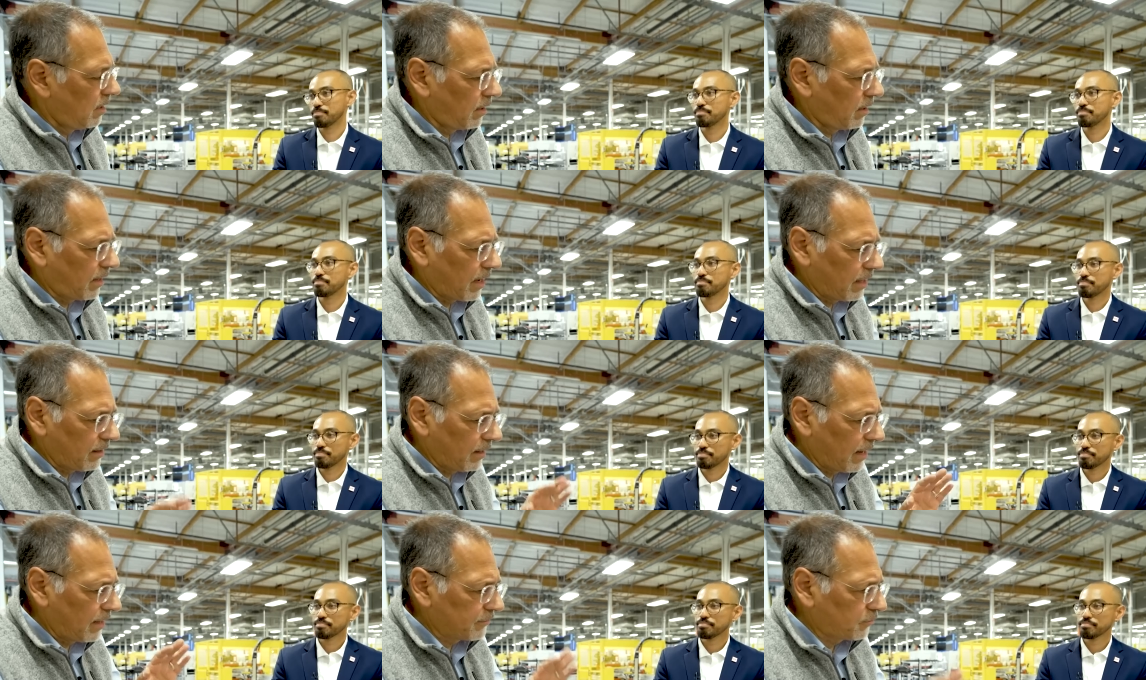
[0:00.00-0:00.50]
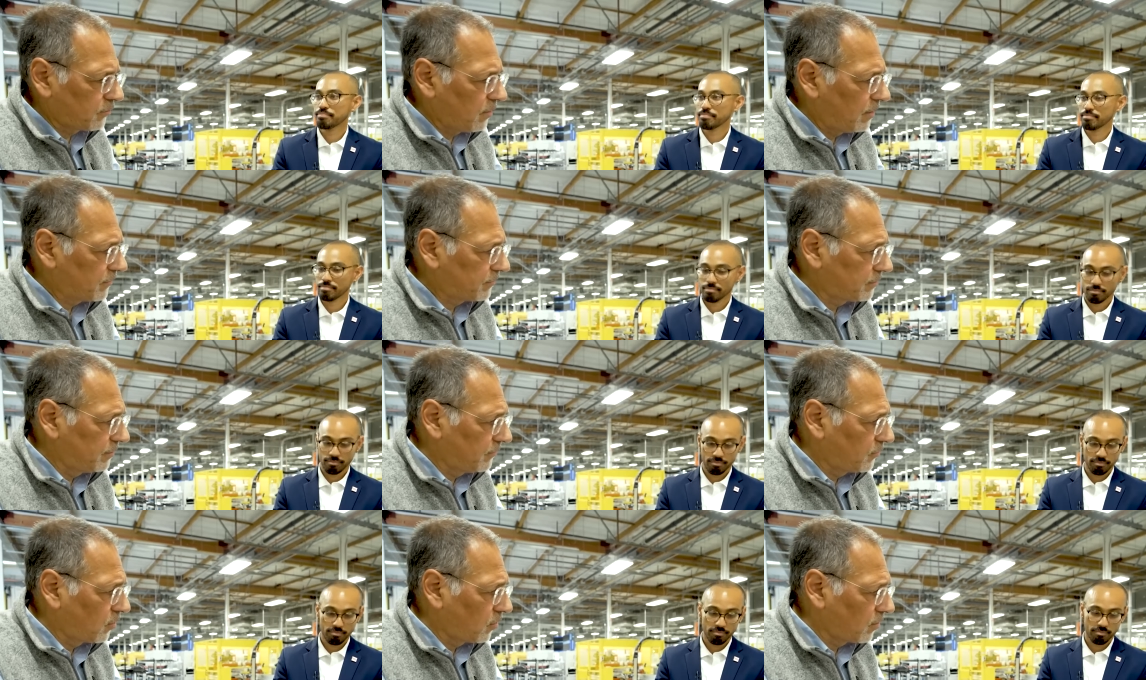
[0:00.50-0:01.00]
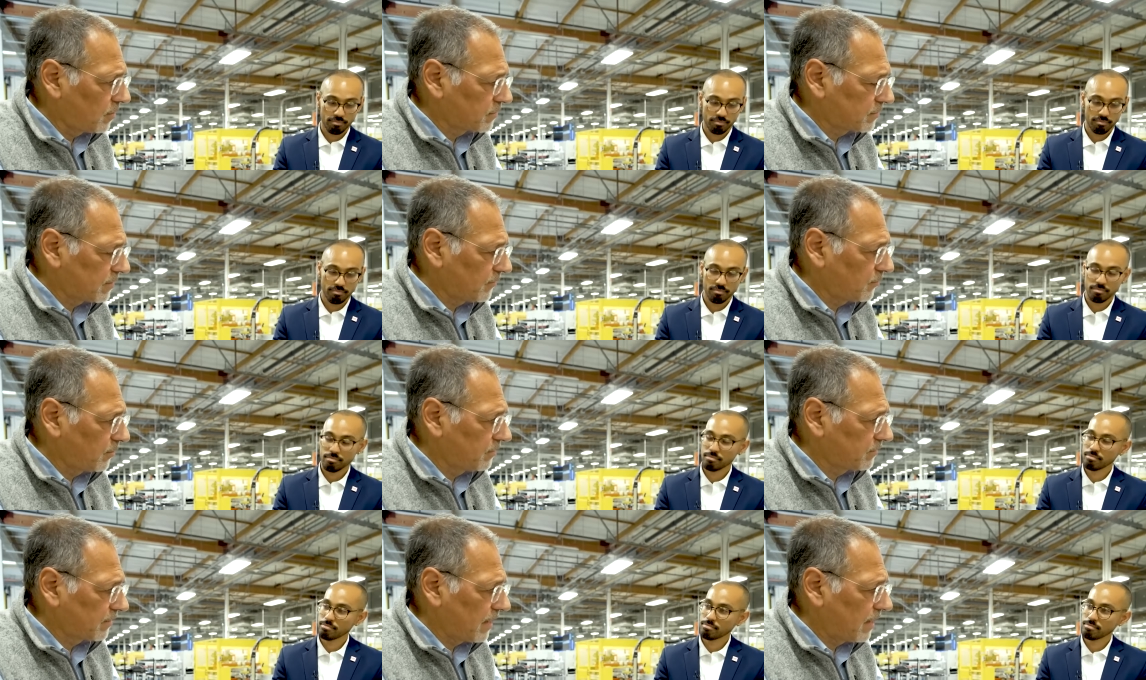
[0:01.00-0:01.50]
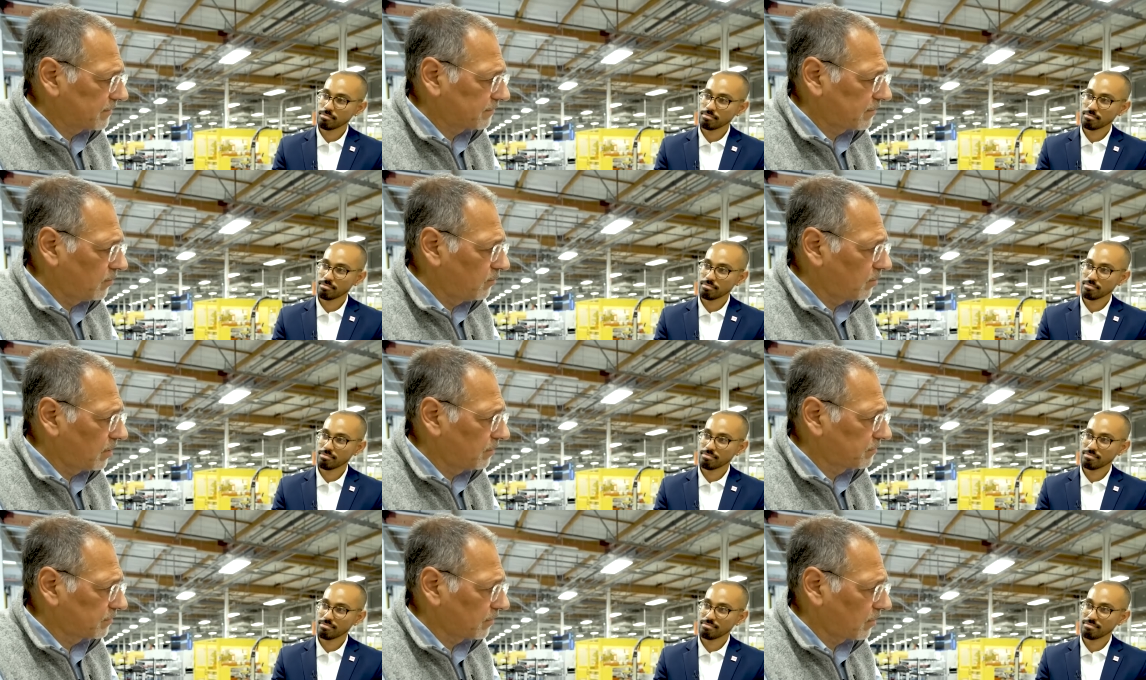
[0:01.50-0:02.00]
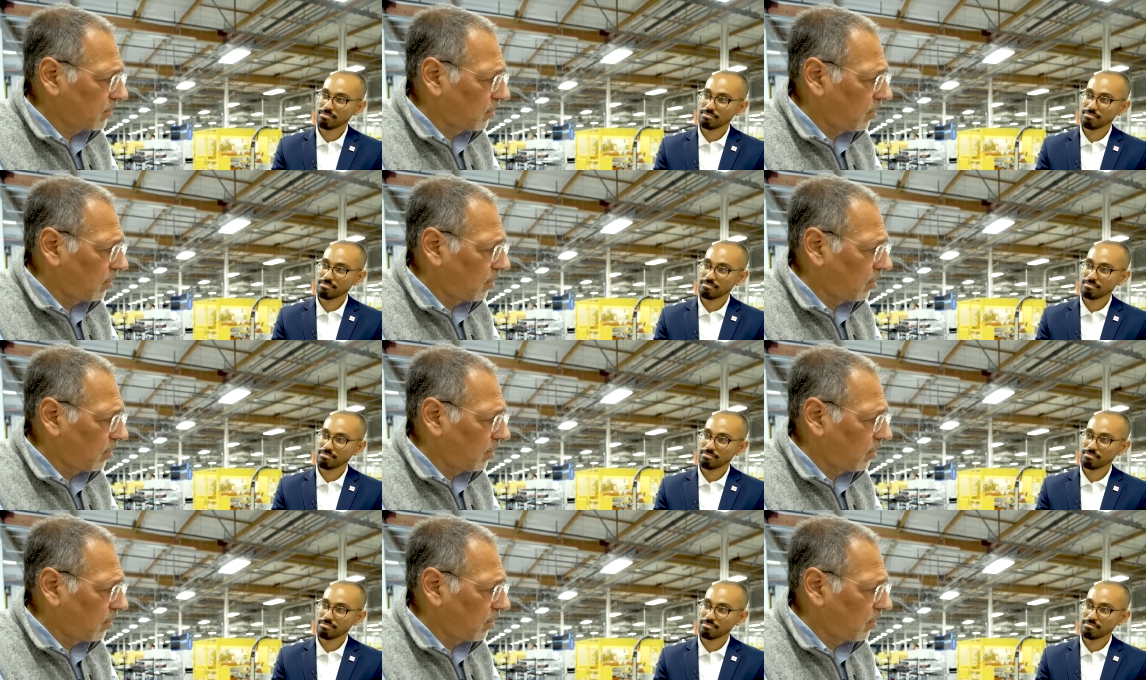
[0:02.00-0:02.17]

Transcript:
Speaker 1: Okay, last question, of course, everyone's asking, what does it